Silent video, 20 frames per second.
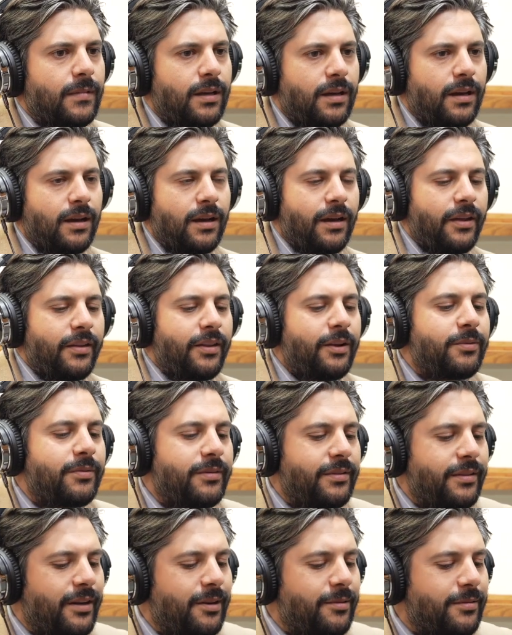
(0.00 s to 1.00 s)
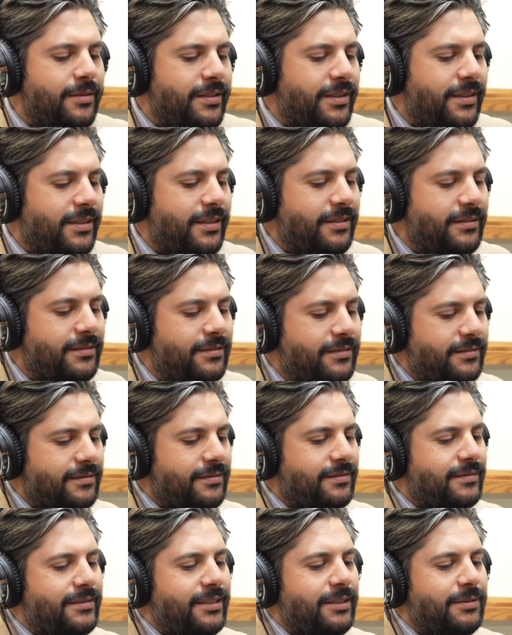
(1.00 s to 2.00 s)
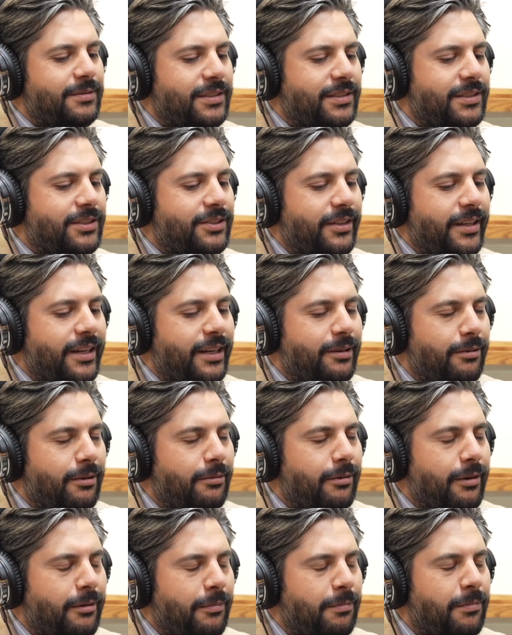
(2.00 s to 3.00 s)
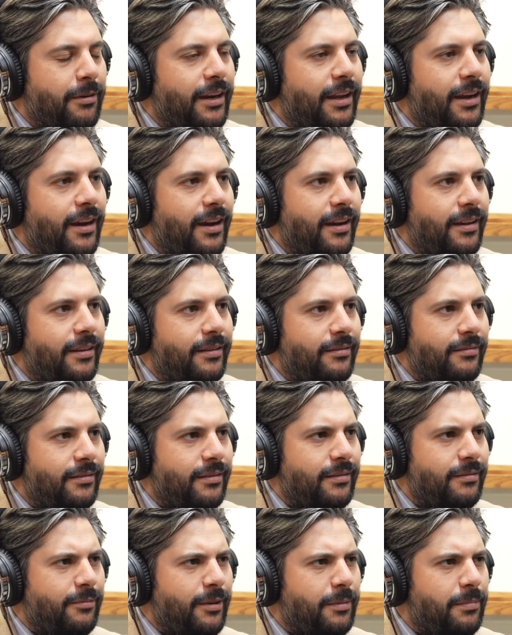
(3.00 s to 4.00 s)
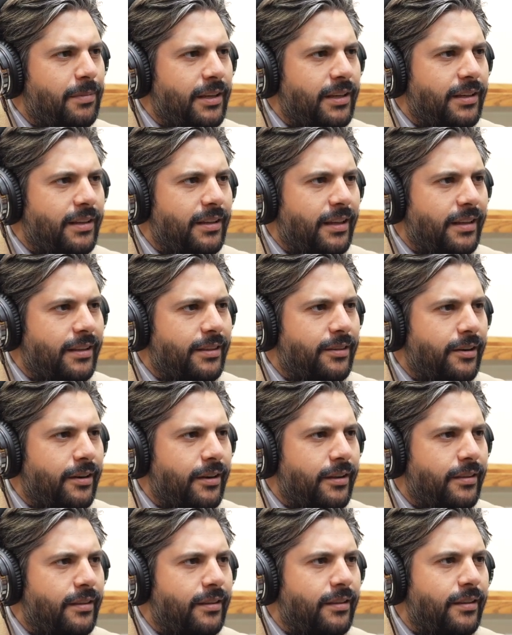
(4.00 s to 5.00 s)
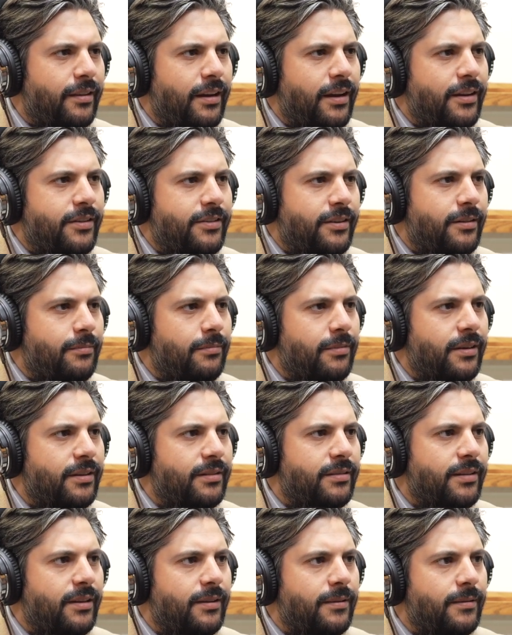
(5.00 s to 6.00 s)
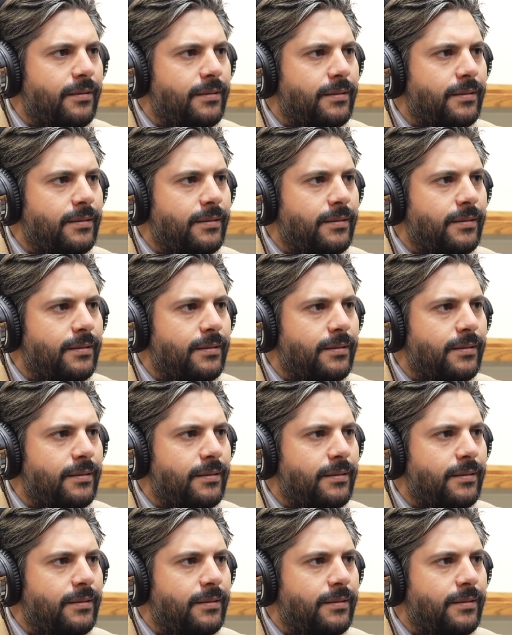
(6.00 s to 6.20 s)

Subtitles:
There was a streak where we were pretty hot, and we peaked at like 30th in the nation at brisket.